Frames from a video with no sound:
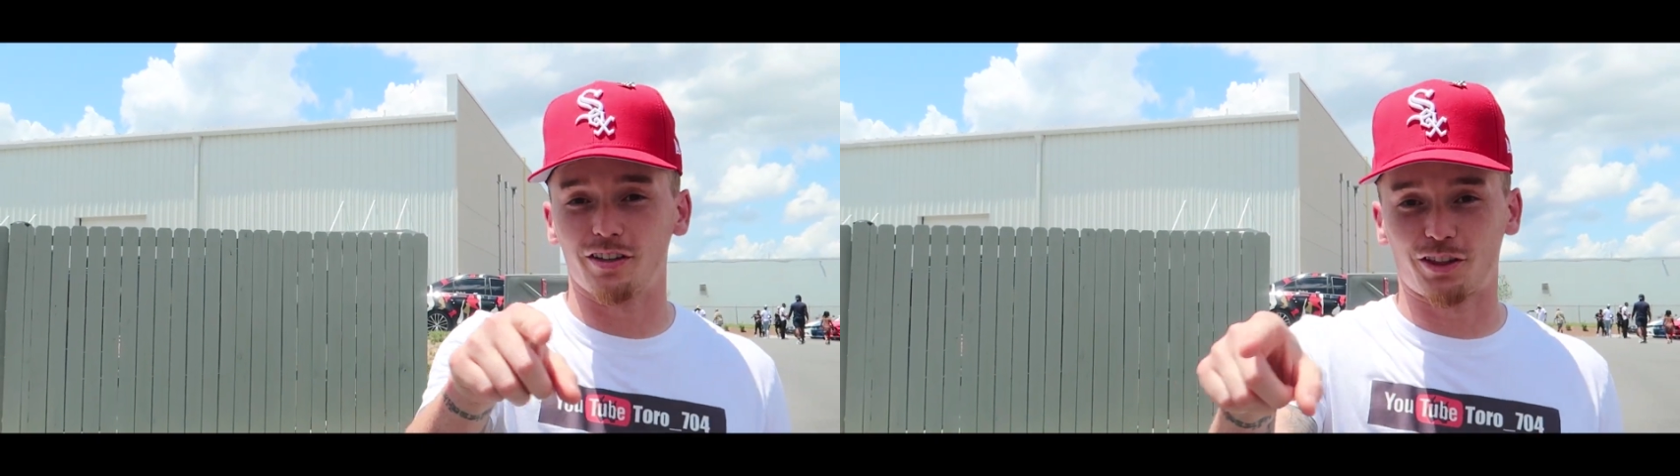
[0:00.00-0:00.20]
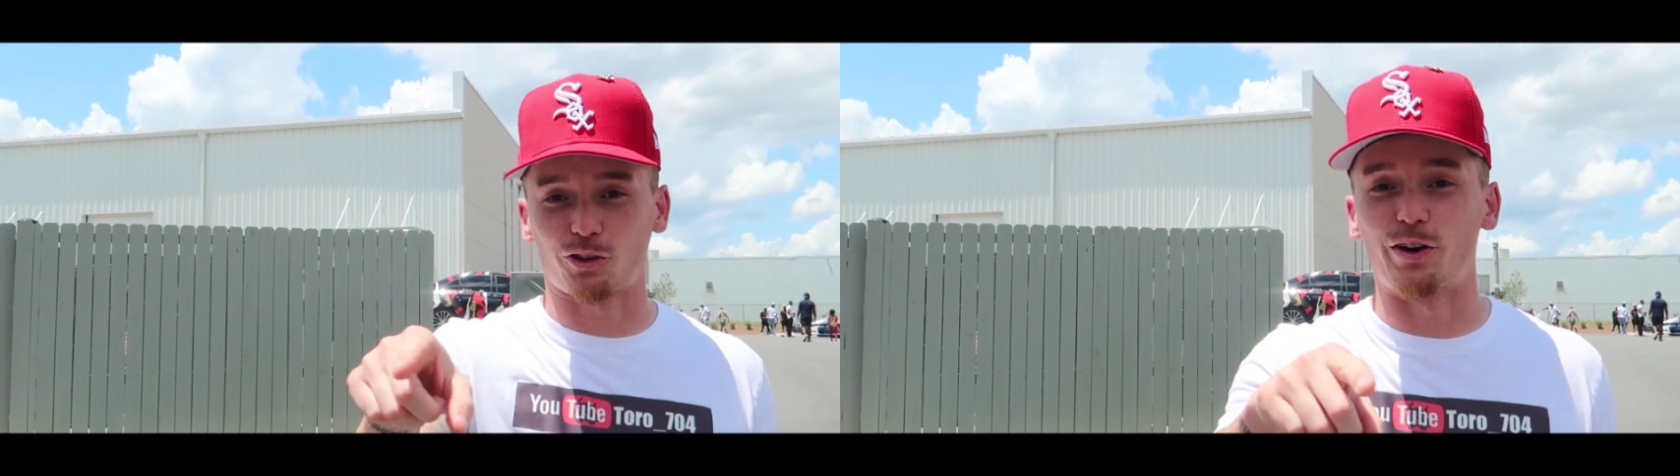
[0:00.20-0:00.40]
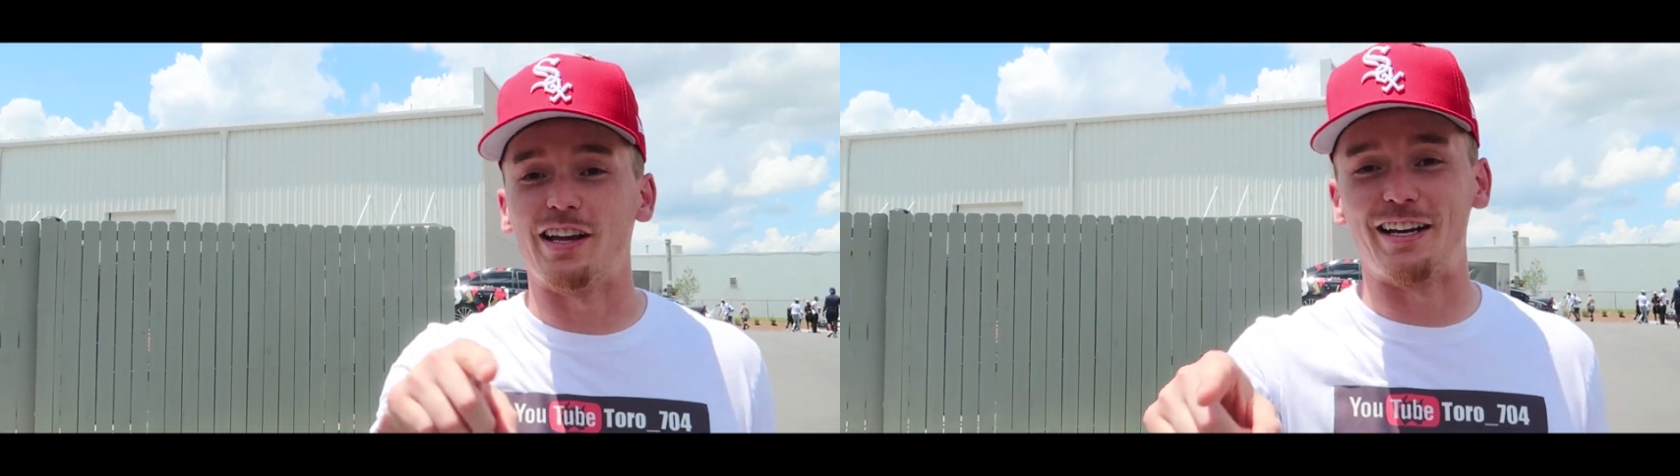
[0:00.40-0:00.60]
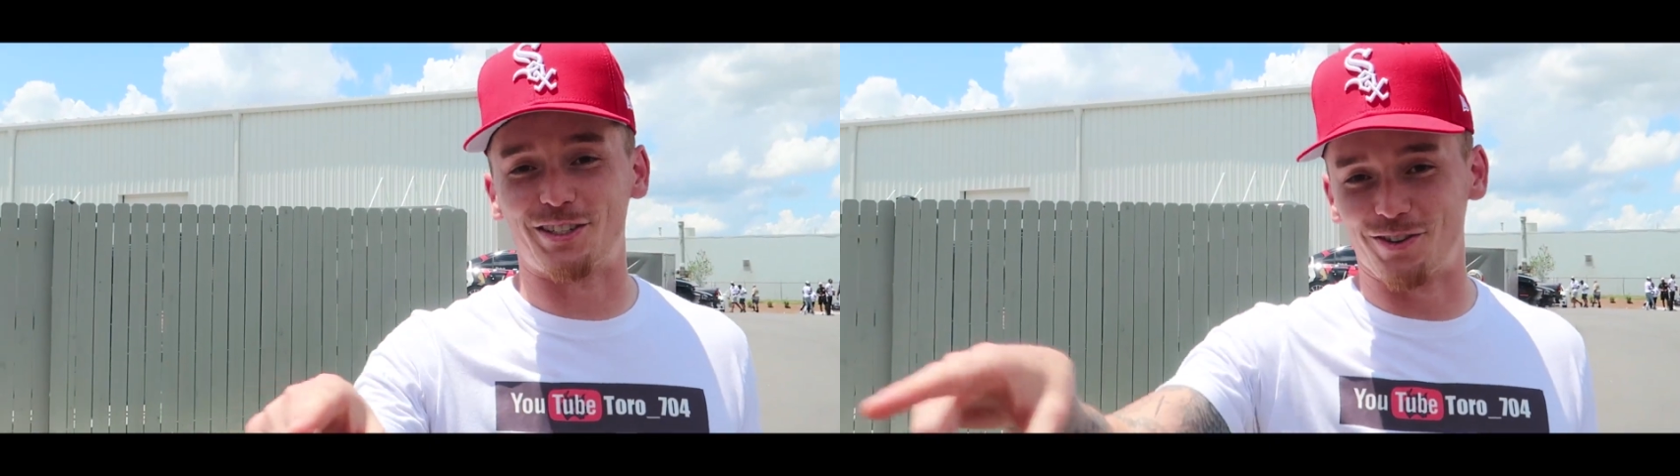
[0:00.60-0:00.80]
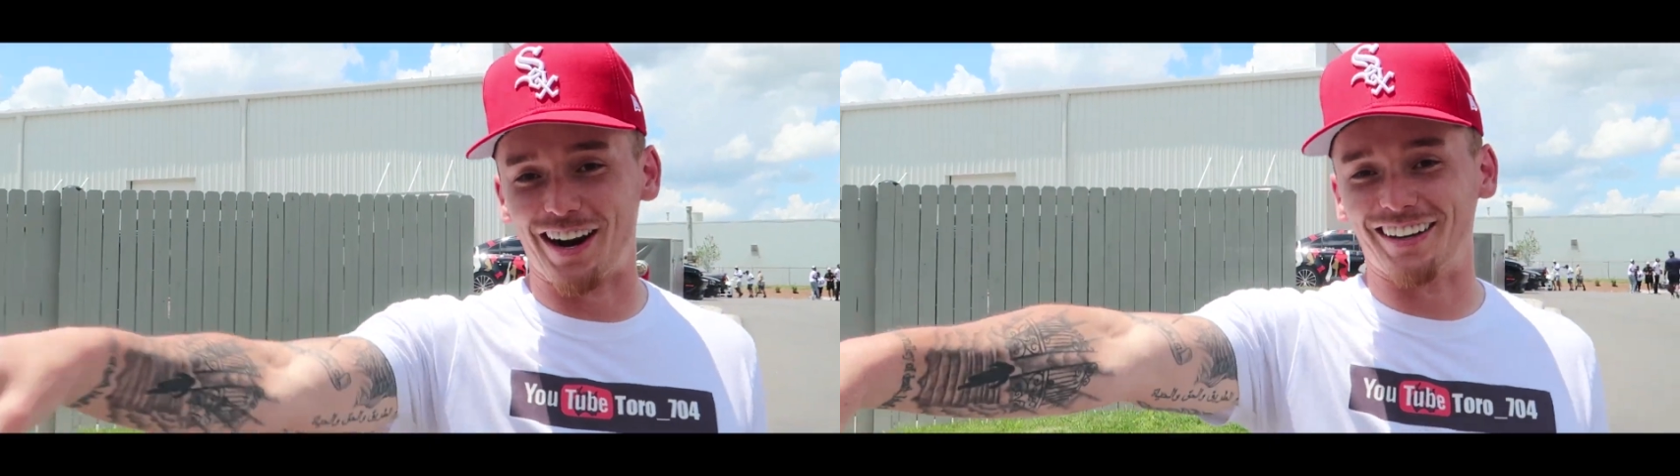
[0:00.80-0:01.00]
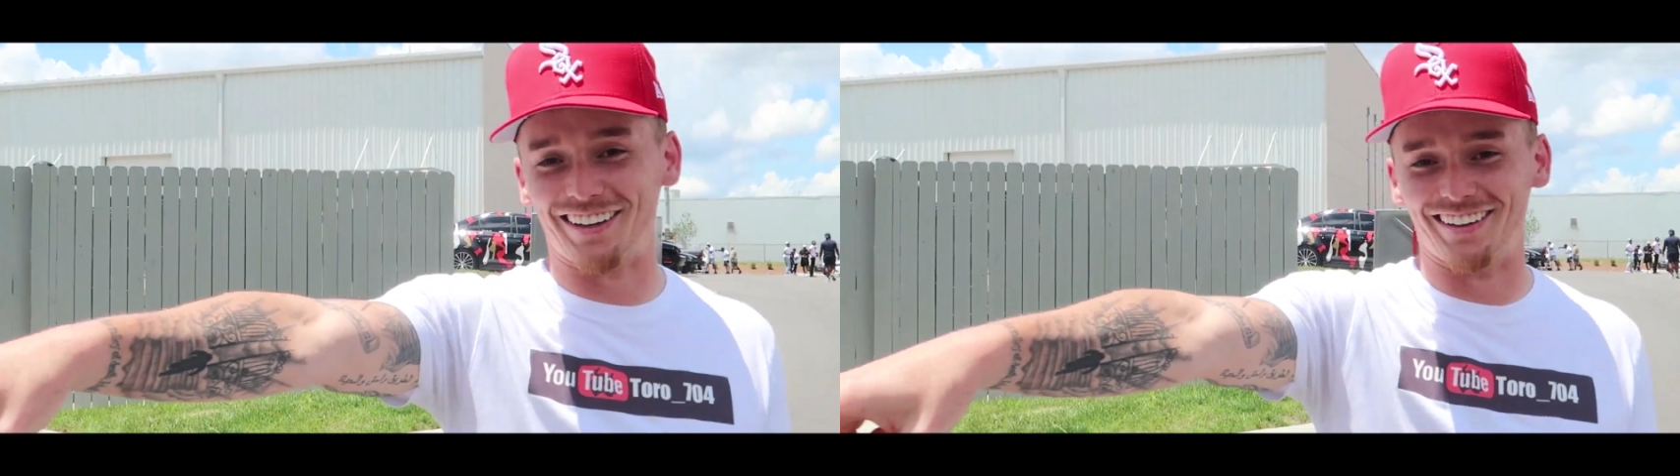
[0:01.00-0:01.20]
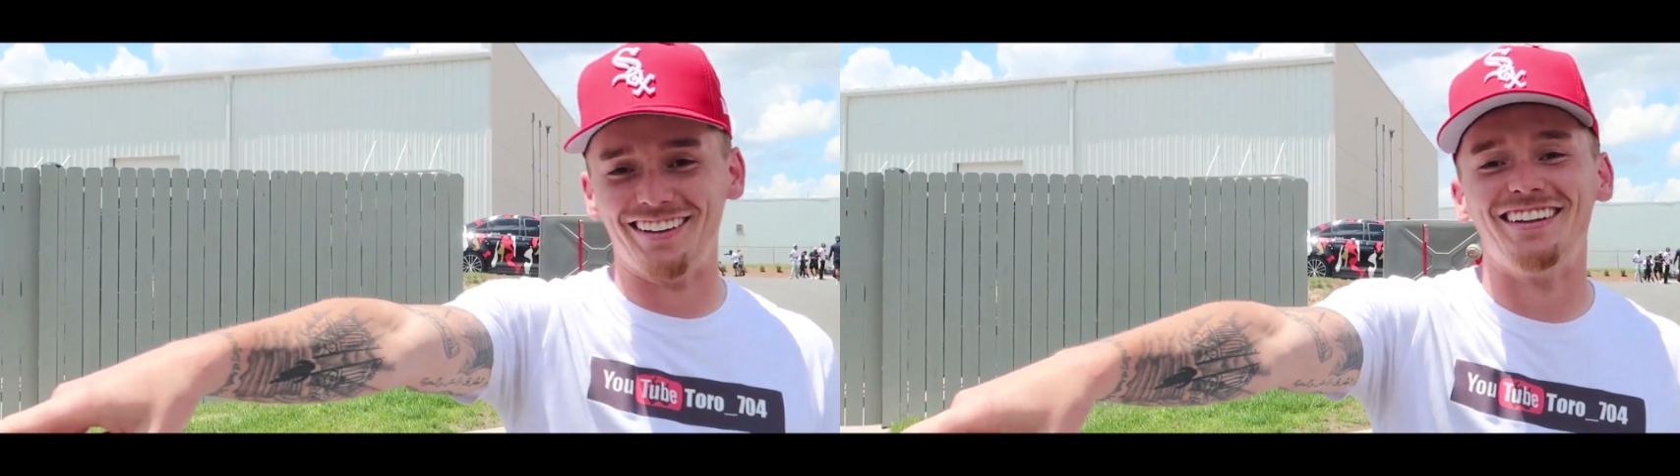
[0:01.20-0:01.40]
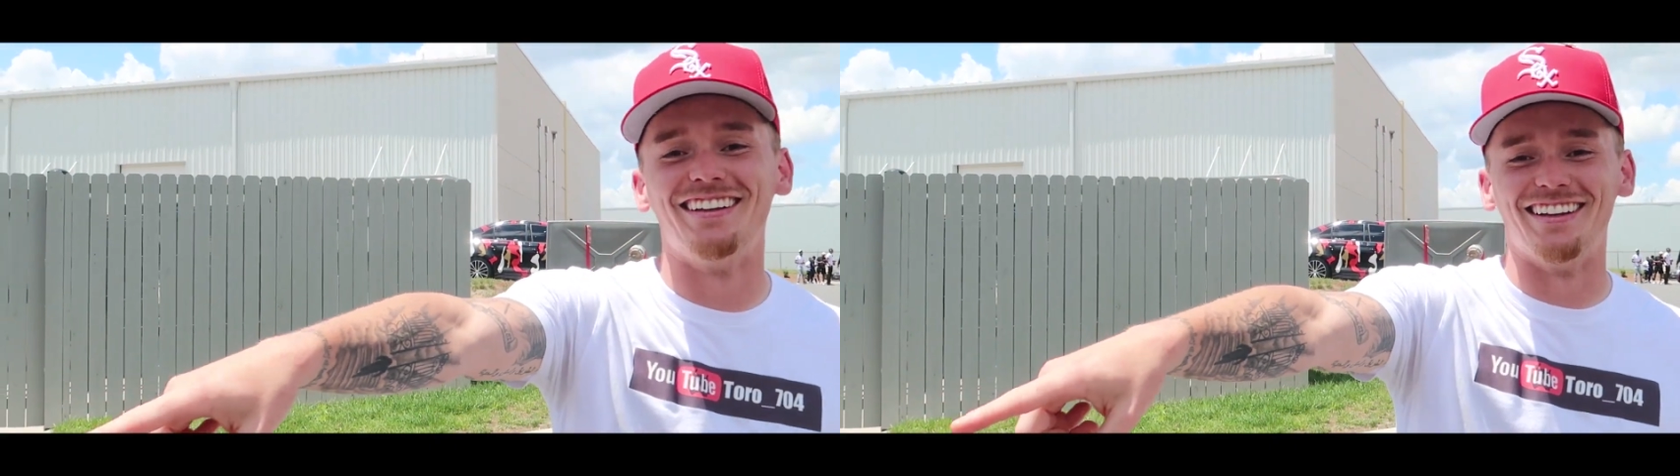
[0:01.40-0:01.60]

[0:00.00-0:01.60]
392. You can't forget the